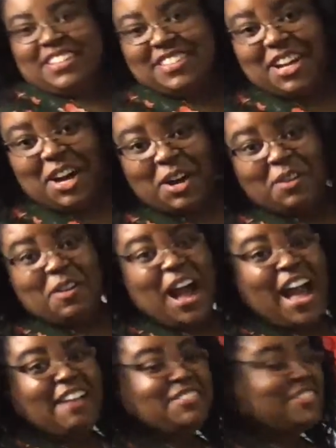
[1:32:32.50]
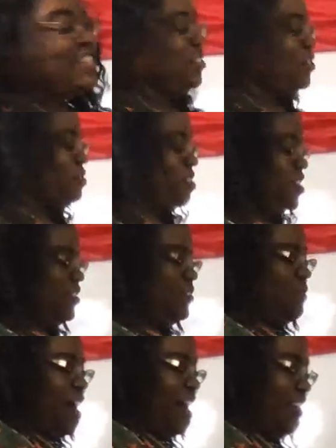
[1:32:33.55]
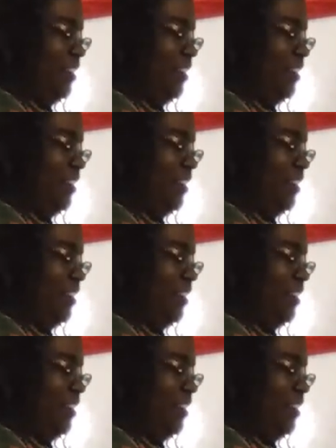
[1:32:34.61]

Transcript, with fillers: So I've seen trees twice.